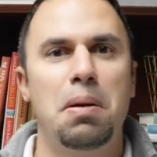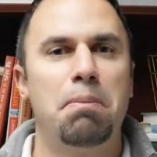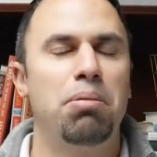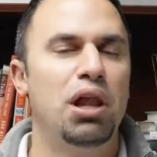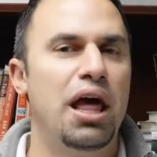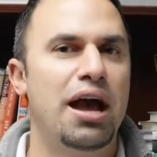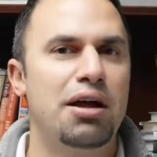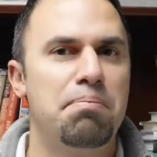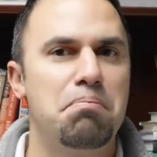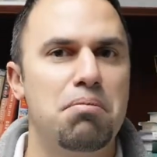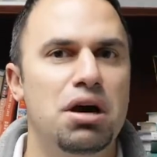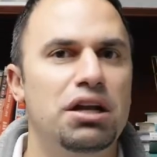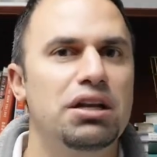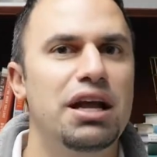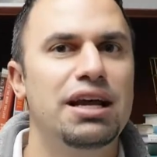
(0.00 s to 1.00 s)
Black
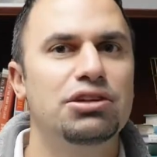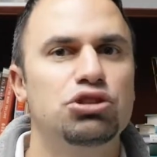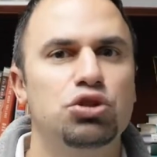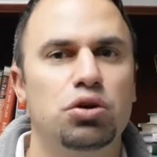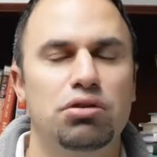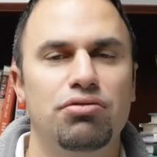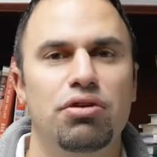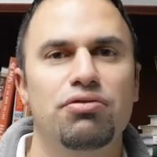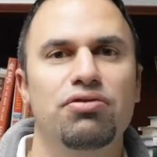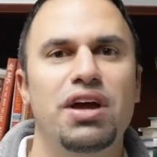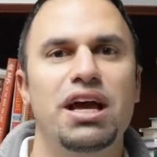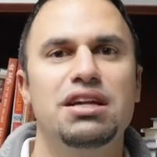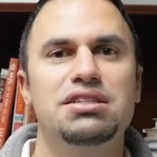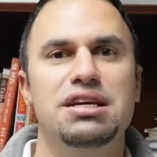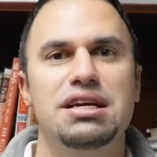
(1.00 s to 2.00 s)
Monday sort of
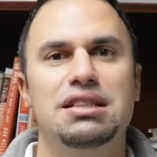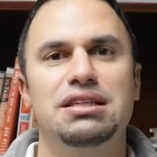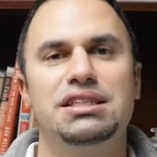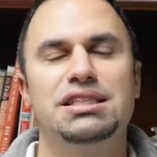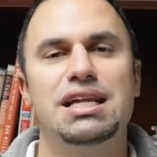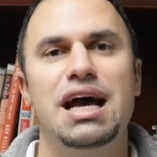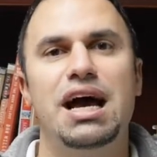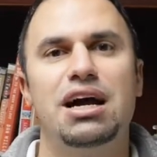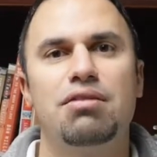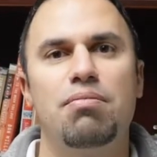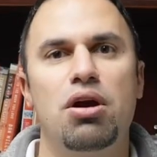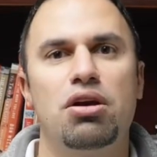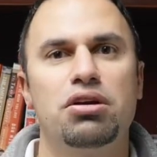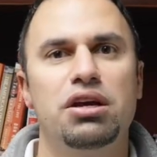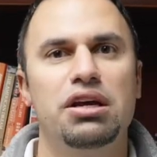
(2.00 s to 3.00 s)
event in the stock
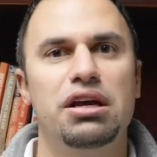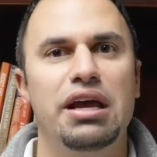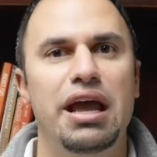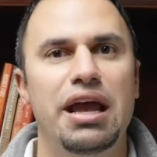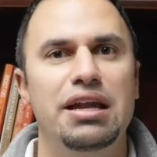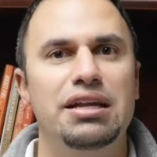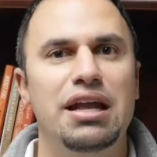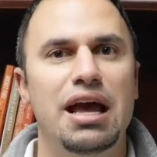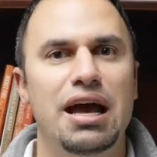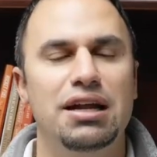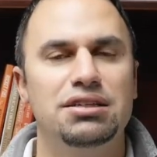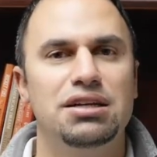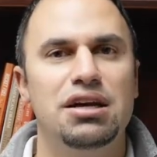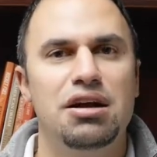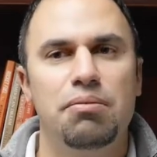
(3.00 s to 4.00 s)
market, and
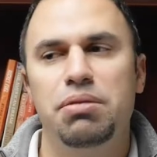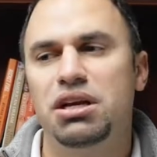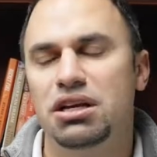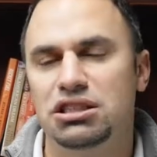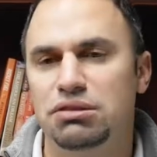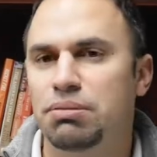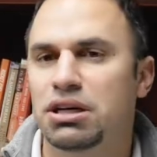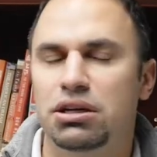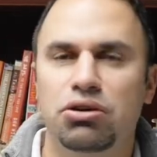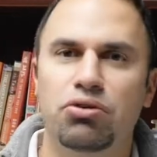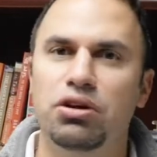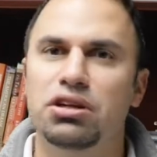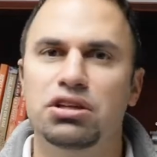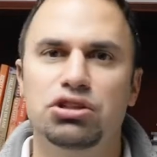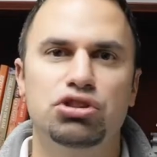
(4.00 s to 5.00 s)
yet, because
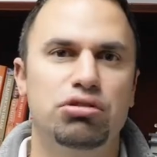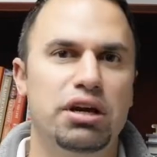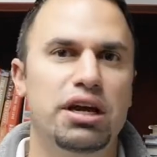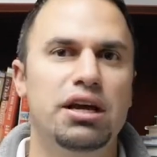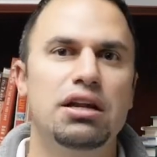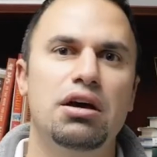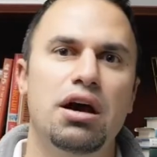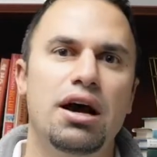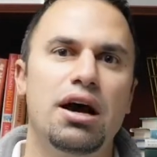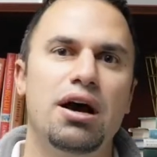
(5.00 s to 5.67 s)
Bitcoin can trade